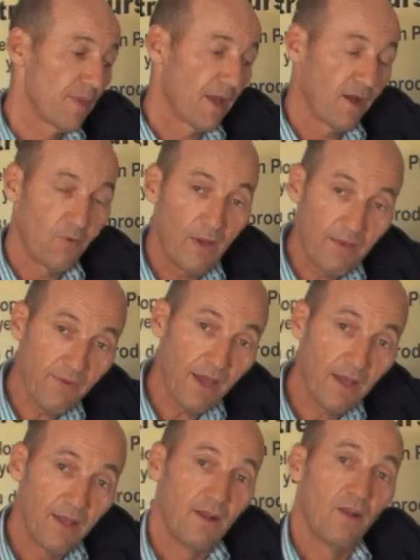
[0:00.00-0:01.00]

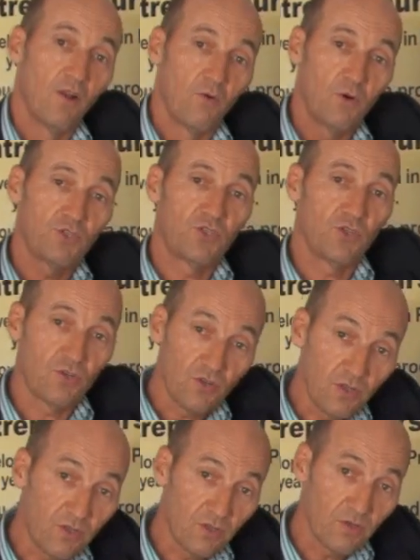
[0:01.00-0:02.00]
However, what you
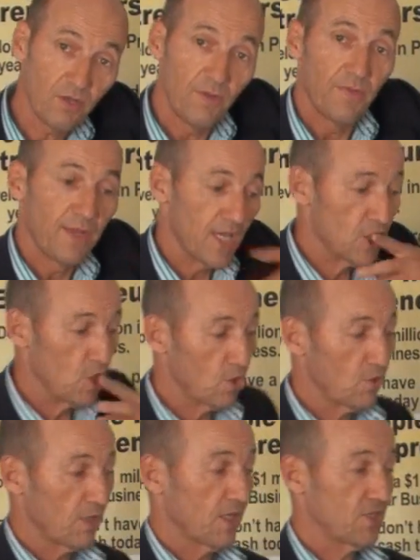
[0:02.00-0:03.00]
could do is you
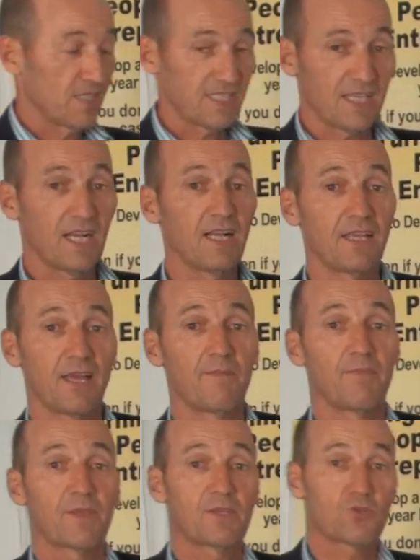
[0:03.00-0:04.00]
could actually sell
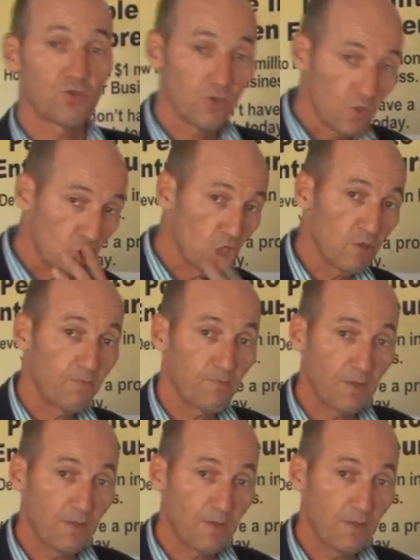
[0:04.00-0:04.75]
them through